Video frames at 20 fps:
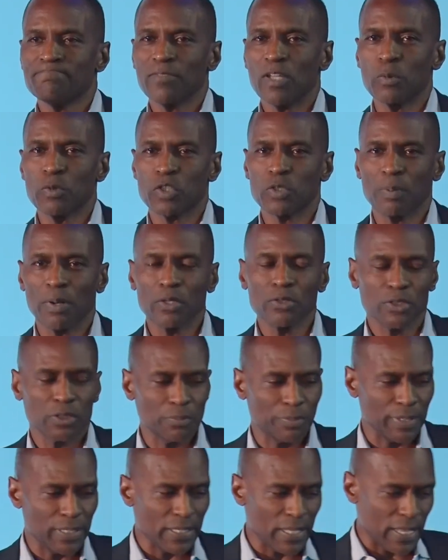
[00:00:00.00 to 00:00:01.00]
It was supposed
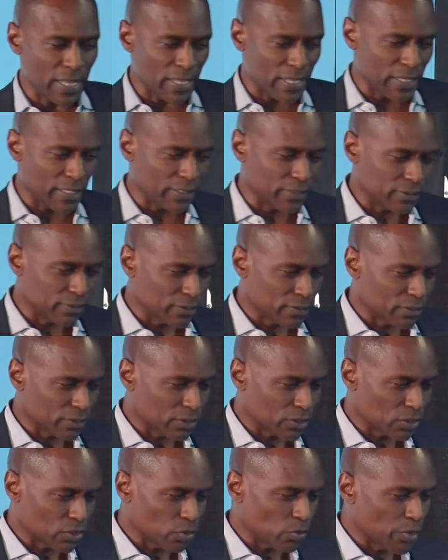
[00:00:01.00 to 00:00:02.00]
to be a
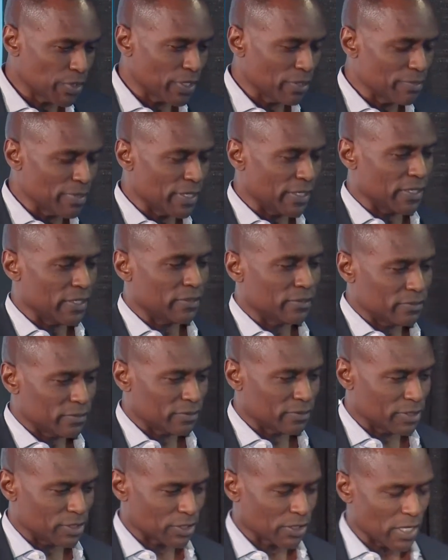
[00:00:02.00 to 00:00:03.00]
20-minute
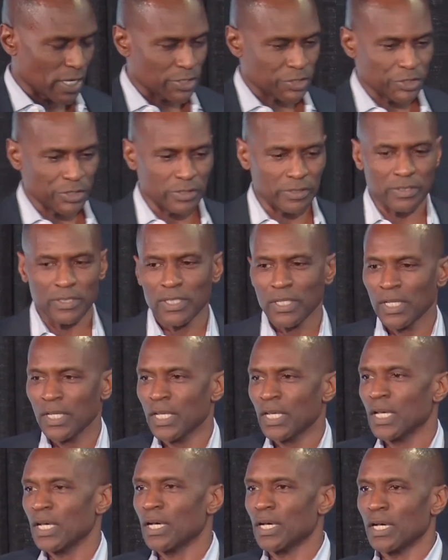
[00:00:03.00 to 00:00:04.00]
discussion,
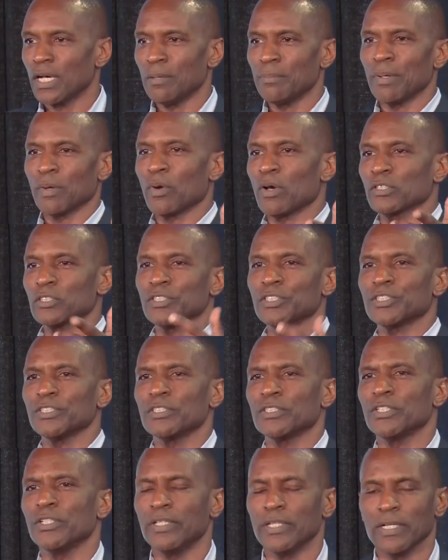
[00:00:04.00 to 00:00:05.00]
but when I was
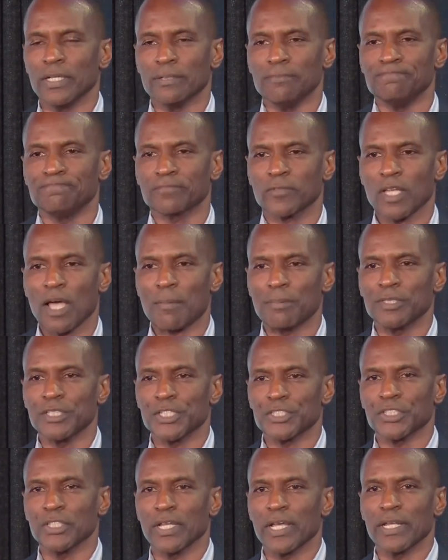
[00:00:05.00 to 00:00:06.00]
listening to the
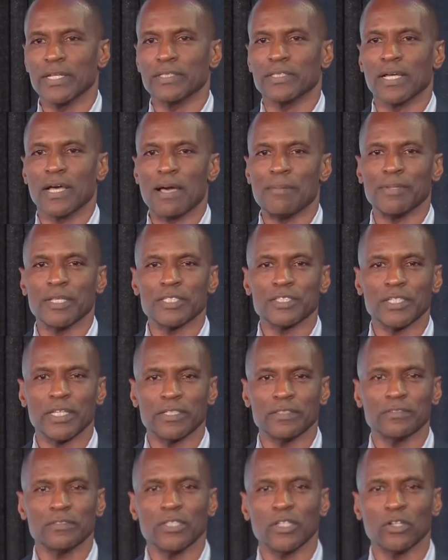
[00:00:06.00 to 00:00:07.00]
competition ahead of time, they
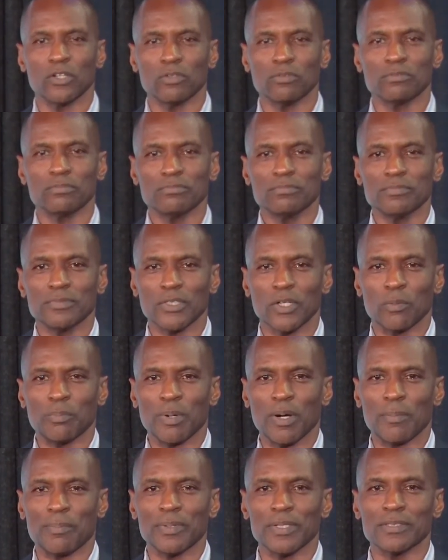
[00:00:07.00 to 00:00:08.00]
said no
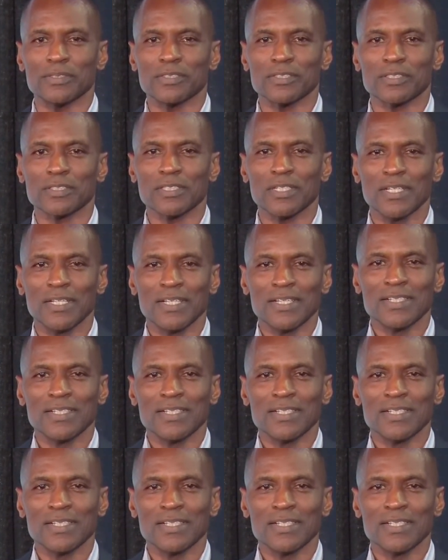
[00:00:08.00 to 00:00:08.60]
puppets.